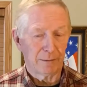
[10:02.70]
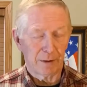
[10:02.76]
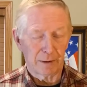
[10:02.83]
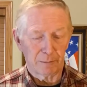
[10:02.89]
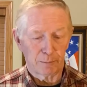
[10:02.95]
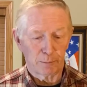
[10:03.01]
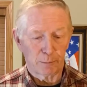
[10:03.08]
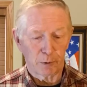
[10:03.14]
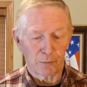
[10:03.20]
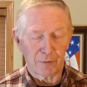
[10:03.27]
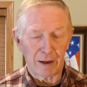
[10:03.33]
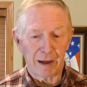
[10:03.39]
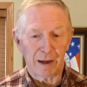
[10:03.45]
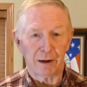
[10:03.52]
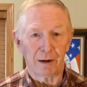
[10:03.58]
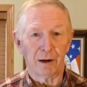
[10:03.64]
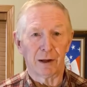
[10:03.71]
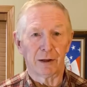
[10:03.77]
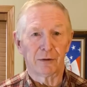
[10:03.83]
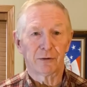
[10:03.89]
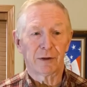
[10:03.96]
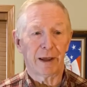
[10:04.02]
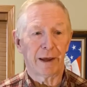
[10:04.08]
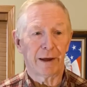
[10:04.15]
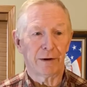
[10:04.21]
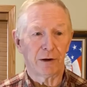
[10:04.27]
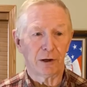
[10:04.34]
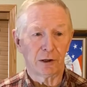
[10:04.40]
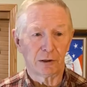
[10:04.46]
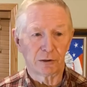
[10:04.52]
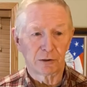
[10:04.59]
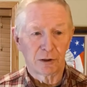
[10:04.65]
uh, provide uh,
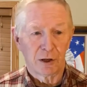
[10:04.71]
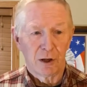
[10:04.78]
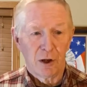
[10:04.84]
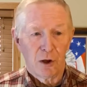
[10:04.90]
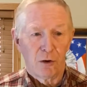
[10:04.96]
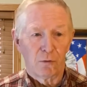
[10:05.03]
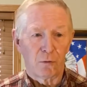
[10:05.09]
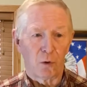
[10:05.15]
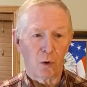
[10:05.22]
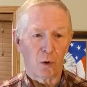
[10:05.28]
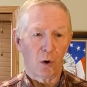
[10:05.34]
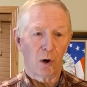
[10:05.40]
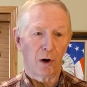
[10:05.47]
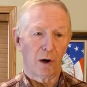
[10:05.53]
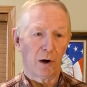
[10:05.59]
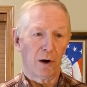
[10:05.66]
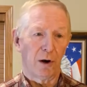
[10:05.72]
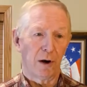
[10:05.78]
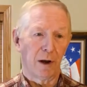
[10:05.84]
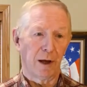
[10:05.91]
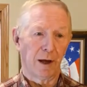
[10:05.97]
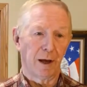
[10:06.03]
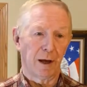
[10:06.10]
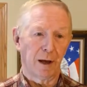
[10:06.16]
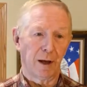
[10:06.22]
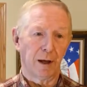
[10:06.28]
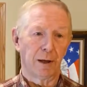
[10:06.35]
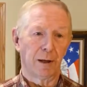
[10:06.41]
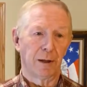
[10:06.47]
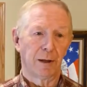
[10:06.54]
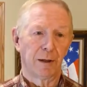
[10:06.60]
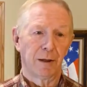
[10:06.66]
standards
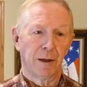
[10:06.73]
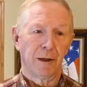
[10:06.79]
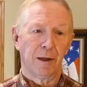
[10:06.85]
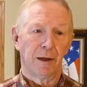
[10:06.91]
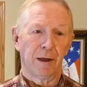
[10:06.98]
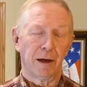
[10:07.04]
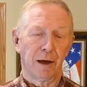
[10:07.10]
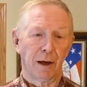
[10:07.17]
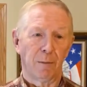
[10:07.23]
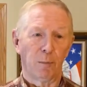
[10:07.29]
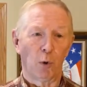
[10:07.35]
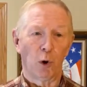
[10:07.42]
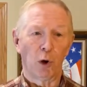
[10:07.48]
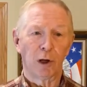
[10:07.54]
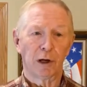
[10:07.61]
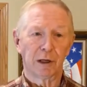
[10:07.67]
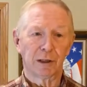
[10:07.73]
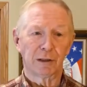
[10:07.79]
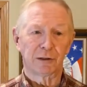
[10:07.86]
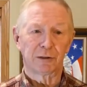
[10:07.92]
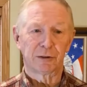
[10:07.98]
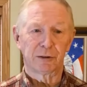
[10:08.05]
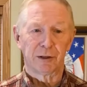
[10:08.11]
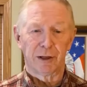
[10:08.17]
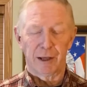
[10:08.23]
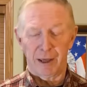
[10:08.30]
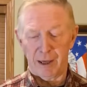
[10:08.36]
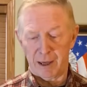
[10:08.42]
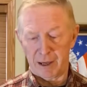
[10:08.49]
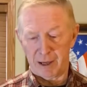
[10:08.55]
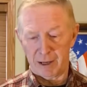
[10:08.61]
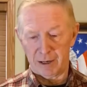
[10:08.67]
for boilers
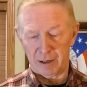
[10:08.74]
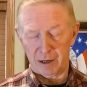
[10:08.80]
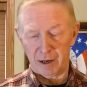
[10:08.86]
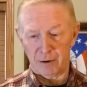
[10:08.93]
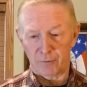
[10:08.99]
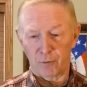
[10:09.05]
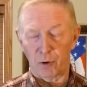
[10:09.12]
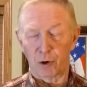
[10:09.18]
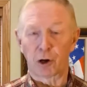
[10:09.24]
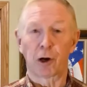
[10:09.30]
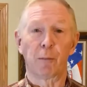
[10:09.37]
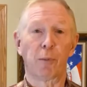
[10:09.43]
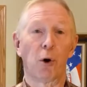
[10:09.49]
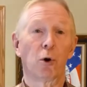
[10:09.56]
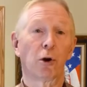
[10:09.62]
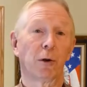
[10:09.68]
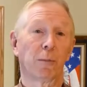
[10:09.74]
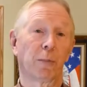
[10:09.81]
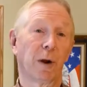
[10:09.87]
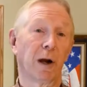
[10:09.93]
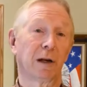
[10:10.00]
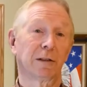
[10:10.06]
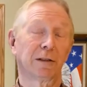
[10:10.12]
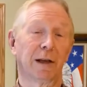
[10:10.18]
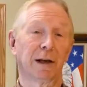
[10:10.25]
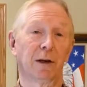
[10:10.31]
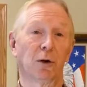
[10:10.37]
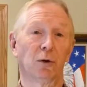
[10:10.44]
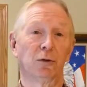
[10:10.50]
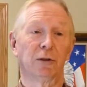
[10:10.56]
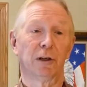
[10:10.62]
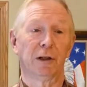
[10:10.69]
and for component parts that
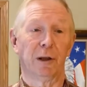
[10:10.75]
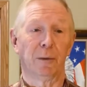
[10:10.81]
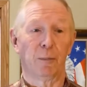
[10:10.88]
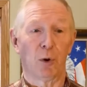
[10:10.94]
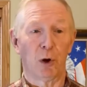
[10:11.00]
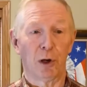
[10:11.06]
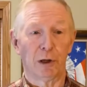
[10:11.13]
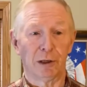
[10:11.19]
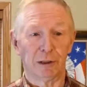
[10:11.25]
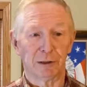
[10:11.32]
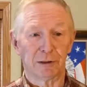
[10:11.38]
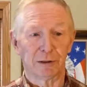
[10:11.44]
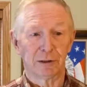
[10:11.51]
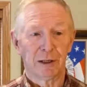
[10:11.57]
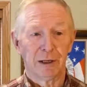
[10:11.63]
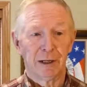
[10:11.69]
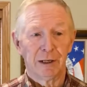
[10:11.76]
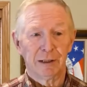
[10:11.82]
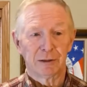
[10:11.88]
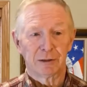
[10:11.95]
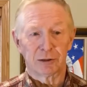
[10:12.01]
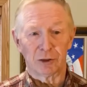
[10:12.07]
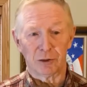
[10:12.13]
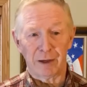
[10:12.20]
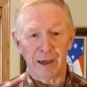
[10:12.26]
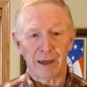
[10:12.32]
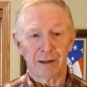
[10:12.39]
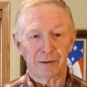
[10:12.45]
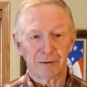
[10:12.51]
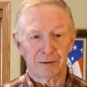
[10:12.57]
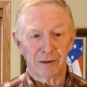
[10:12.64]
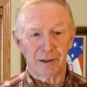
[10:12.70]
goes into boilers. So
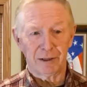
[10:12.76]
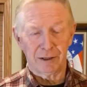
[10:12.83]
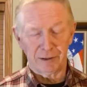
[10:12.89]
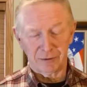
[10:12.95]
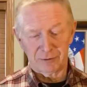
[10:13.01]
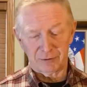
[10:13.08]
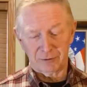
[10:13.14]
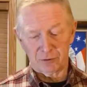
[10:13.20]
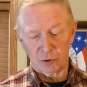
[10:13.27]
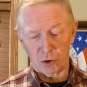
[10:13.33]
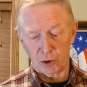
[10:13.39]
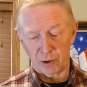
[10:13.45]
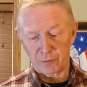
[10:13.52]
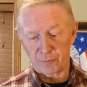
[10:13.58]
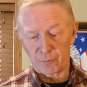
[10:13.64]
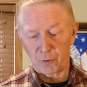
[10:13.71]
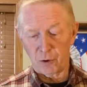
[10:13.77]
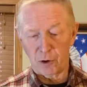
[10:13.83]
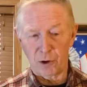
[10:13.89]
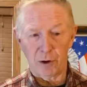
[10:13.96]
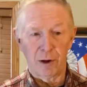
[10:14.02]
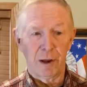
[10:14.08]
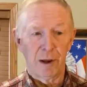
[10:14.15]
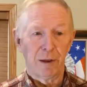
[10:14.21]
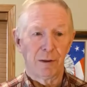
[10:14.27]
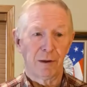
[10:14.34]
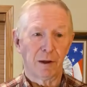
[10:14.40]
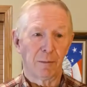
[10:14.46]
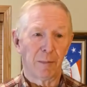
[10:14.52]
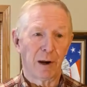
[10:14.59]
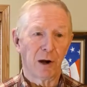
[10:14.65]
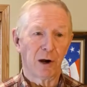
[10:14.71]
ANSI is short for the
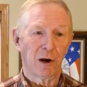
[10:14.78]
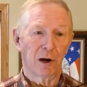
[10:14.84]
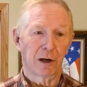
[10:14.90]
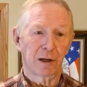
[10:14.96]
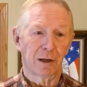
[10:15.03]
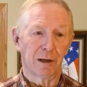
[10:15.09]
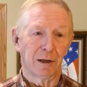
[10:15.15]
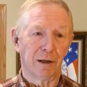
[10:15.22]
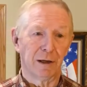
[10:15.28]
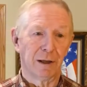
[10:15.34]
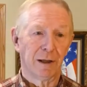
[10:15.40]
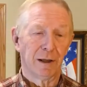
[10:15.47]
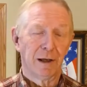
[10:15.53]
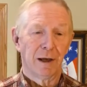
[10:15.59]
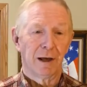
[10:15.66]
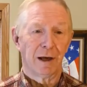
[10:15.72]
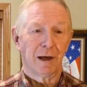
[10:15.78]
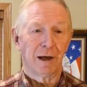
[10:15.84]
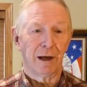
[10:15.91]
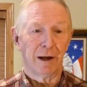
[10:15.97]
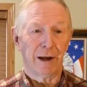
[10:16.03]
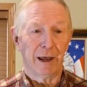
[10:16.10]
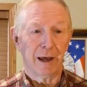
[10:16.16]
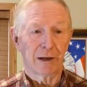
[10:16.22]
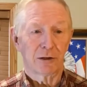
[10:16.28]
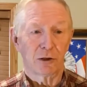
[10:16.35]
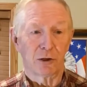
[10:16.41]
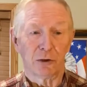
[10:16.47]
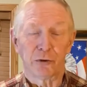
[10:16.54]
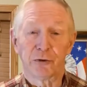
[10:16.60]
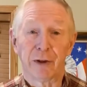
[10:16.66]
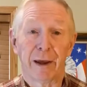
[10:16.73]
American uh,
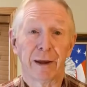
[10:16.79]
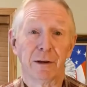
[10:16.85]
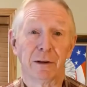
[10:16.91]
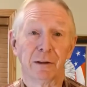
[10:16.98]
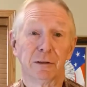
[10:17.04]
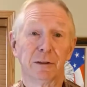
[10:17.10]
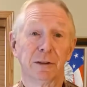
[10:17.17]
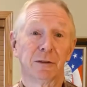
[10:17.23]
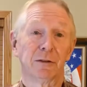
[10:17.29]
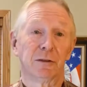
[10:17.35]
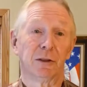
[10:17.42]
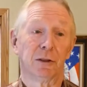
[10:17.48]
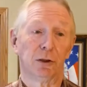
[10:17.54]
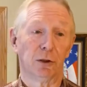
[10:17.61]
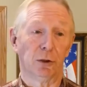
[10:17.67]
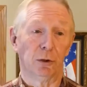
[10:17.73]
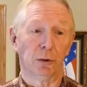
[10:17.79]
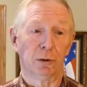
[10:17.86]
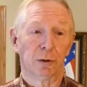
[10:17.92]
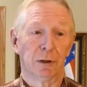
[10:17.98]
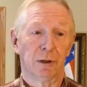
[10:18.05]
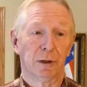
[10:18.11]
National Standards Institute.